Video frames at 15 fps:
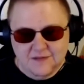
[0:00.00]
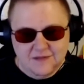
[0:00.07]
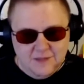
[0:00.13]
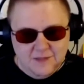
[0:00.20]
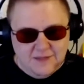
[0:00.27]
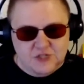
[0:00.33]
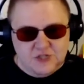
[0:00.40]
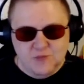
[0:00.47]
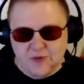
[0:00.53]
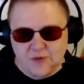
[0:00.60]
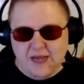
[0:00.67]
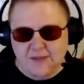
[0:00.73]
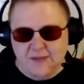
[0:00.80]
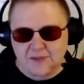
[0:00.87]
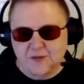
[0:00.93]
the much more
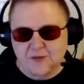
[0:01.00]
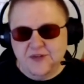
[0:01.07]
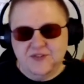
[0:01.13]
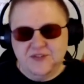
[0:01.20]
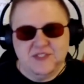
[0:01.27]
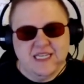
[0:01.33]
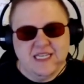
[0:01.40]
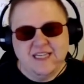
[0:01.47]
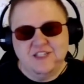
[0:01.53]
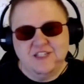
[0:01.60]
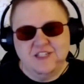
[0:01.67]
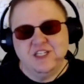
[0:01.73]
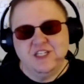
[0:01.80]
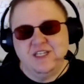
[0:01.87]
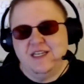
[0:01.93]
popular
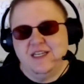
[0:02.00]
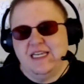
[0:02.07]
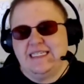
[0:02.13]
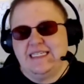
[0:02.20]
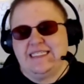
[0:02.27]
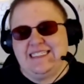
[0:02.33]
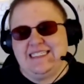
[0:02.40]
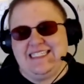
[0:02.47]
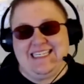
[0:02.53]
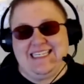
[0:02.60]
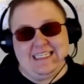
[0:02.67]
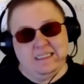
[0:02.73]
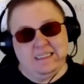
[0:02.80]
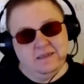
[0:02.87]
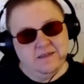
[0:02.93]
pronunciation is
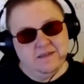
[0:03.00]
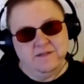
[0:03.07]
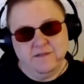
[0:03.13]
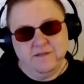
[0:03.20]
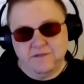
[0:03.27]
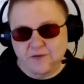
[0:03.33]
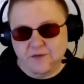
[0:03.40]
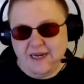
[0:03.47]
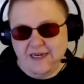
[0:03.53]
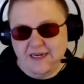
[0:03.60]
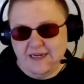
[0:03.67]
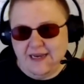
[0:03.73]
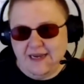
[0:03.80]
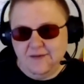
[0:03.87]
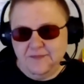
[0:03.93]
Z for right
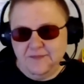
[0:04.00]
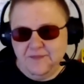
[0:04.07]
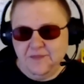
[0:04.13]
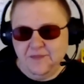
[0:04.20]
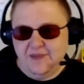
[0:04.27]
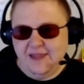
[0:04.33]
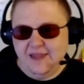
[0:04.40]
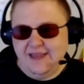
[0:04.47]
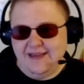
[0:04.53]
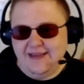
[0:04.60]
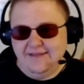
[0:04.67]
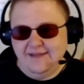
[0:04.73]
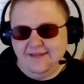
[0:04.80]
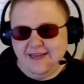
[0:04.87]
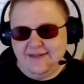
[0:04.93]
now.
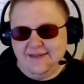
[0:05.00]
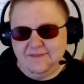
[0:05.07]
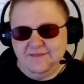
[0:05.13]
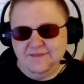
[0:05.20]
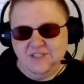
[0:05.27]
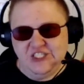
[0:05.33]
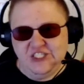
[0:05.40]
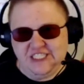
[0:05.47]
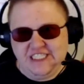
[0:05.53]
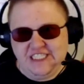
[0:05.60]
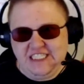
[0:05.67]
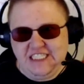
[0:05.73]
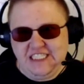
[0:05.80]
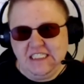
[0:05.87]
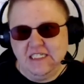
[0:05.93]
And kind of
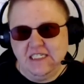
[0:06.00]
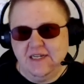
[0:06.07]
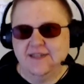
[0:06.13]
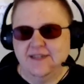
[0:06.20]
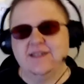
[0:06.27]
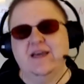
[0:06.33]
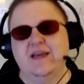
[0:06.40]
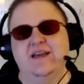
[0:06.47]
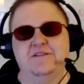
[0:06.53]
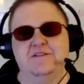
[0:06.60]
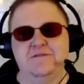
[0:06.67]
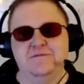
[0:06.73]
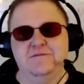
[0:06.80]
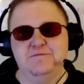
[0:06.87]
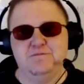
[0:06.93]
G has kind
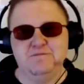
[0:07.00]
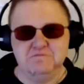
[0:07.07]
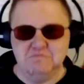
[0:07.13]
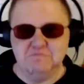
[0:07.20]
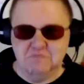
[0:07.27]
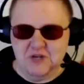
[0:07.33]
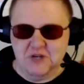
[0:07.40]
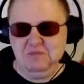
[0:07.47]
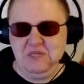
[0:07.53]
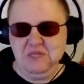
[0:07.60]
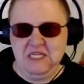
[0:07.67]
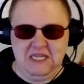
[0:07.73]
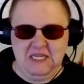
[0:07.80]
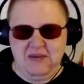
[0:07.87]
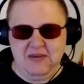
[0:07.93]
of
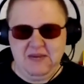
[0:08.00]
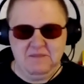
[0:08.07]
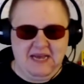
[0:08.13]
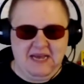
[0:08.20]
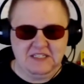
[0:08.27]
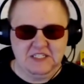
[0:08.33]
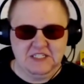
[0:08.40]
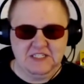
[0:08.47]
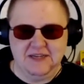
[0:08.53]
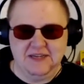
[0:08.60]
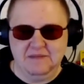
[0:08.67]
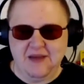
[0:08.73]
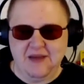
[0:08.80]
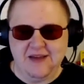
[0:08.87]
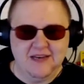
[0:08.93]
completely bypassed.
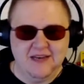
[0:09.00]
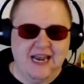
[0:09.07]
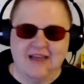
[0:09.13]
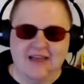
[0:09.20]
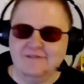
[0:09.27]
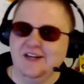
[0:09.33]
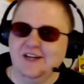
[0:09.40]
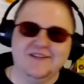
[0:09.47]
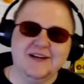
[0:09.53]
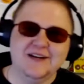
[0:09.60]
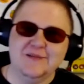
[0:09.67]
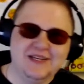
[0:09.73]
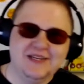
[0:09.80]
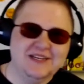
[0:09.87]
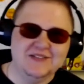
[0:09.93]
I never hear
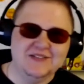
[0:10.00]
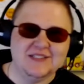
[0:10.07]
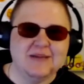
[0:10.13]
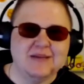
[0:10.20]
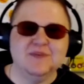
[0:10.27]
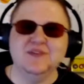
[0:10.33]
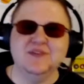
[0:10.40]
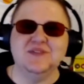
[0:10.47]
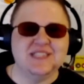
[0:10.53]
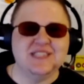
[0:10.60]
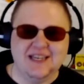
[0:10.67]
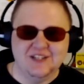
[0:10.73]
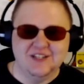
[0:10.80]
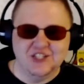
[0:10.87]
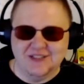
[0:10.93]
anybody use that
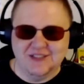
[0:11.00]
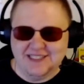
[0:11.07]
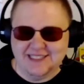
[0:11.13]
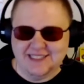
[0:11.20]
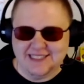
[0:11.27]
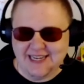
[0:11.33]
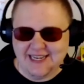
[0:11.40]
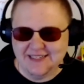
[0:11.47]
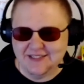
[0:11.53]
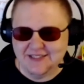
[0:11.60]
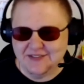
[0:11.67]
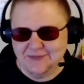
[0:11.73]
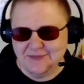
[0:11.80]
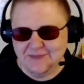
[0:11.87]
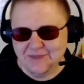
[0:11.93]
pronunciation these days.